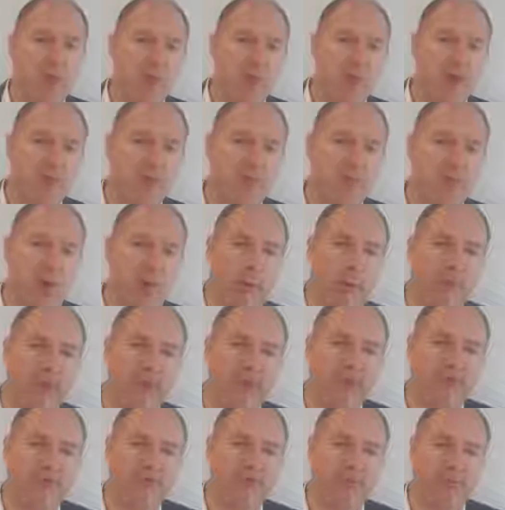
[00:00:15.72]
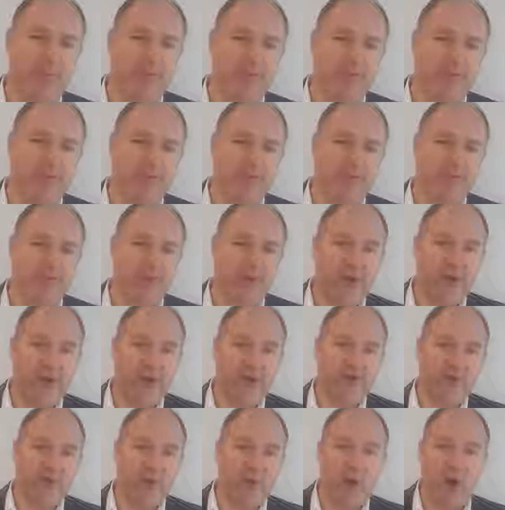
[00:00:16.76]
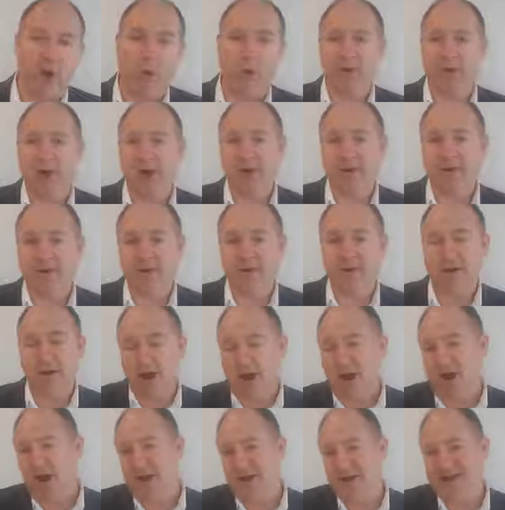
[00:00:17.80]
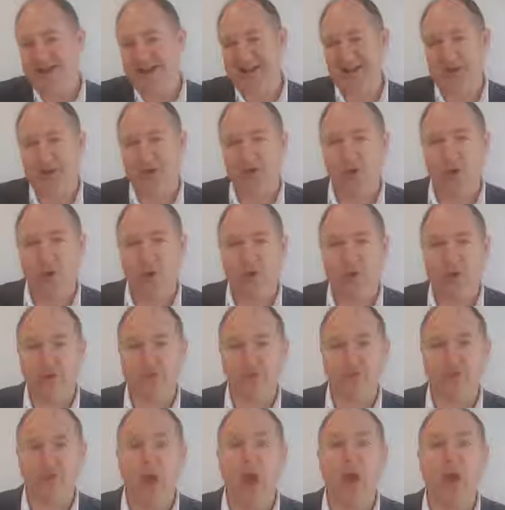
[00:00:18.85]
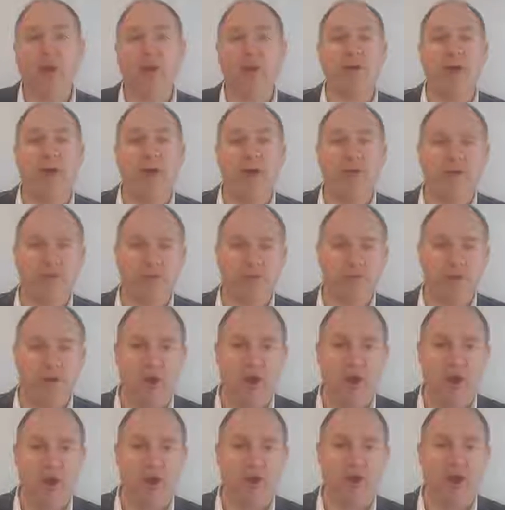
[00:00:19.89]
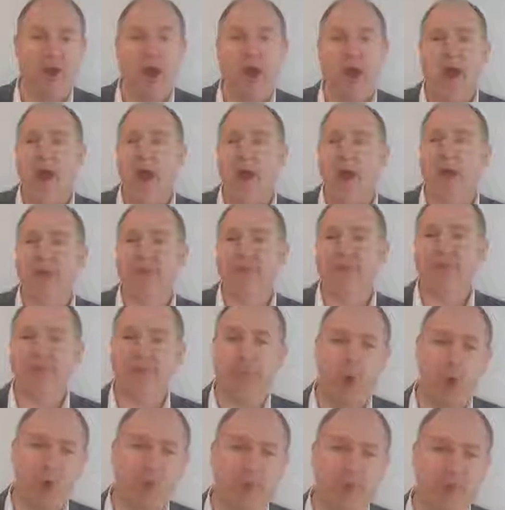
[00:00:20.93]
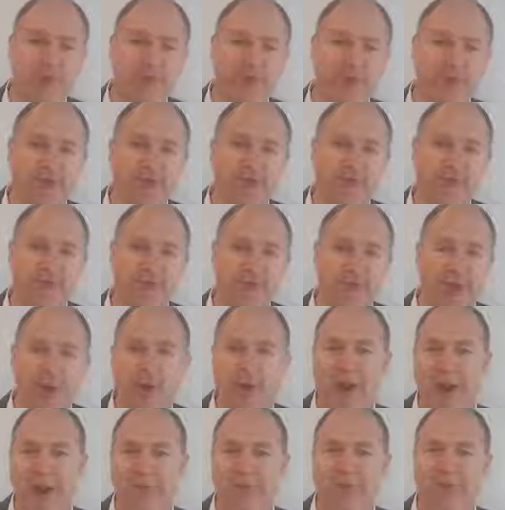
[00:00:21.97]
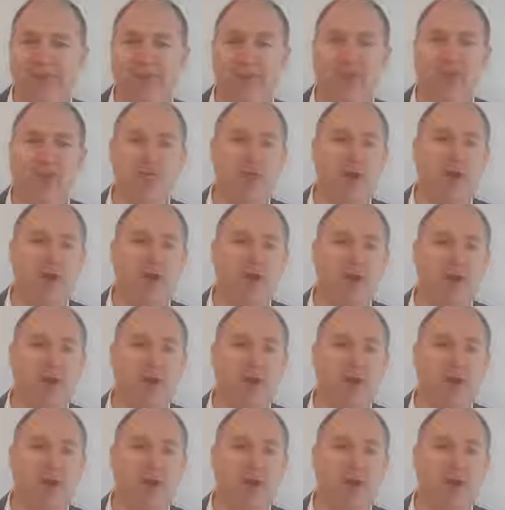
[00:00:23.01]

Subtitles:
you've probably experienced, I guess, what I tend to call the roller coaster ride of small business. Now, what happens in the roller